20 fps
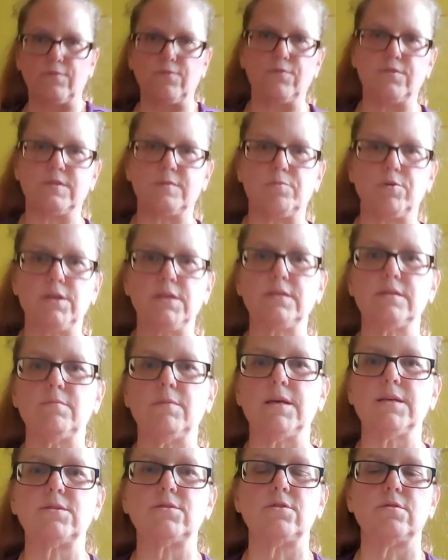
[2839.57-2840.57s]
spring
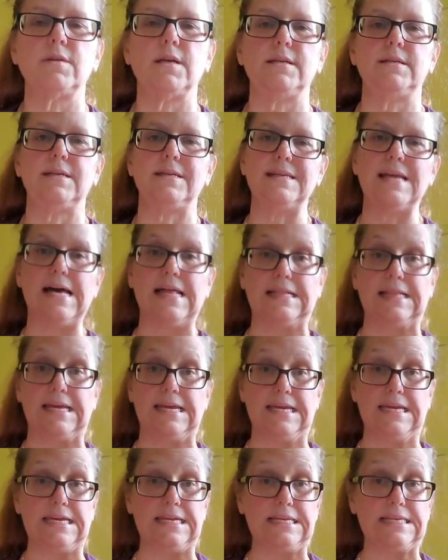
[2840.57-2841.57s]
semester, they did not
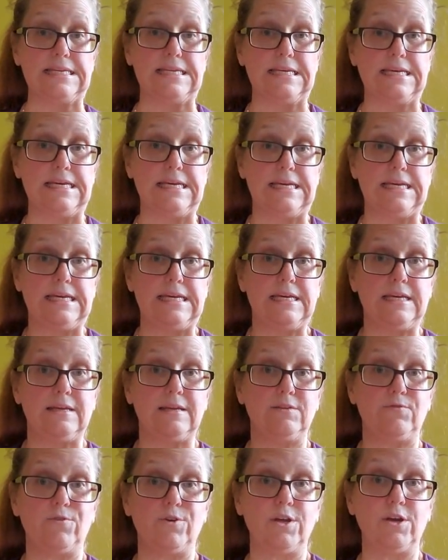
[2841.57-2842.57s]
like it
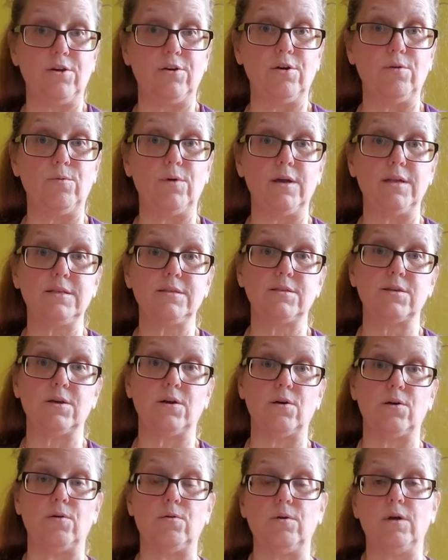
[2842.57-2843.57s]
for Yoga 1.
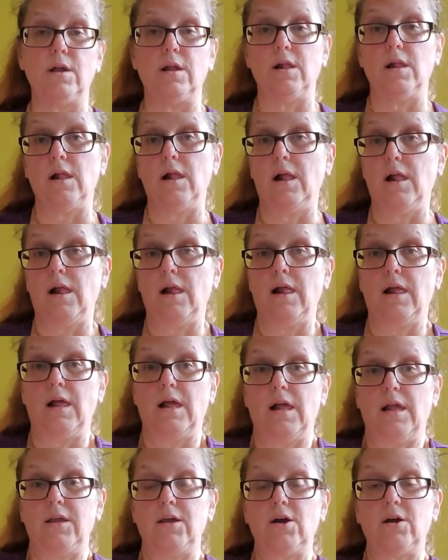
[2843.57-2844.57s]
So
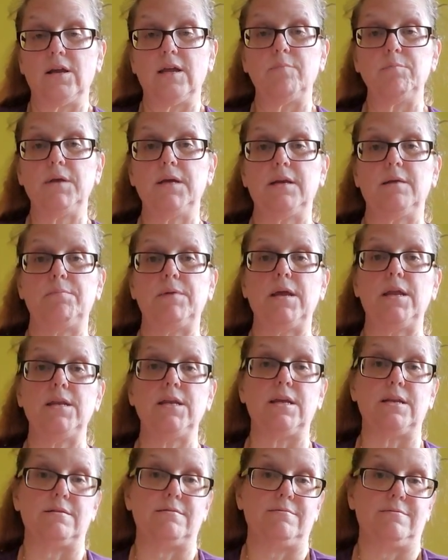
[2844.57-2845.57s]
y'all give me an
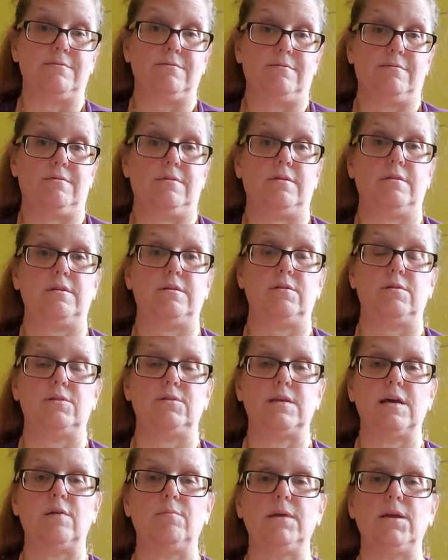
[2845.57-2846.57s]
opinion.
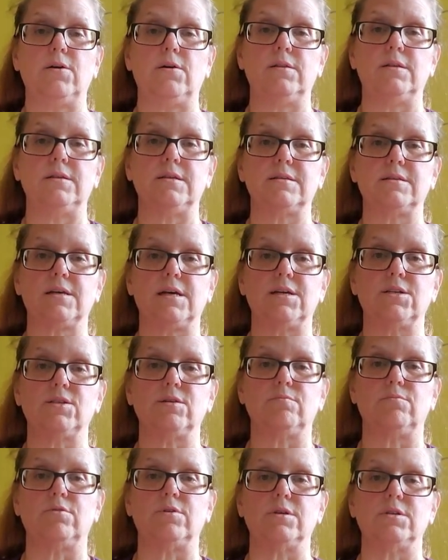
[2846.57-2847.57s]
Tell me on the
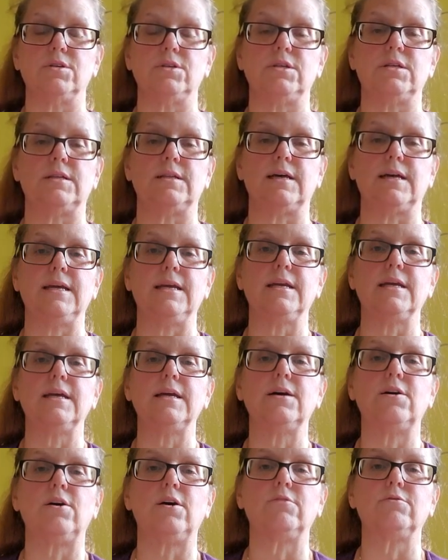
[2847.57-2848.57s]
discussion board, do you like
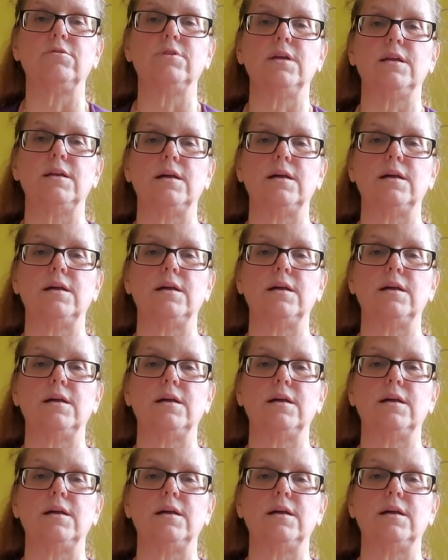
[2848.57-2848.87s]
alternate